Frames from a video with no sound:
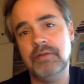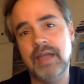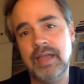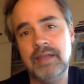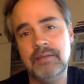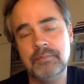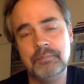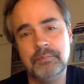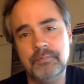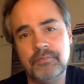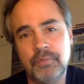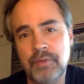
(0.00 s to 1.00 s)
And
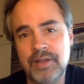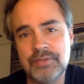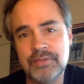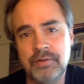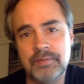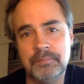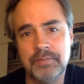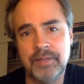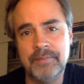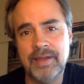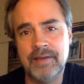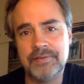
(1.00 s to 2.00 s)
for what it's worth,
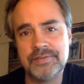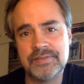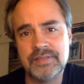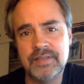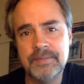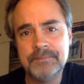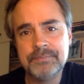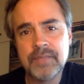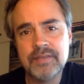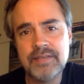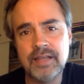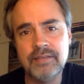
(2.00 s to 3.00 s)
Blumhouse
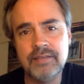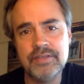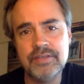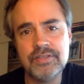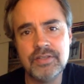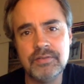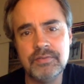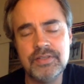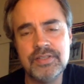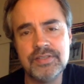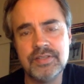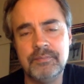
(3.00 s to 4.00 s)
Television, which
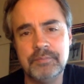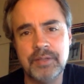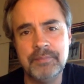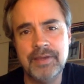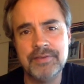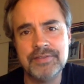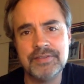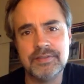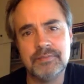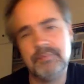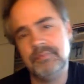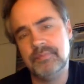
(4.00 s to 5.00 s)
is Blumhouse is a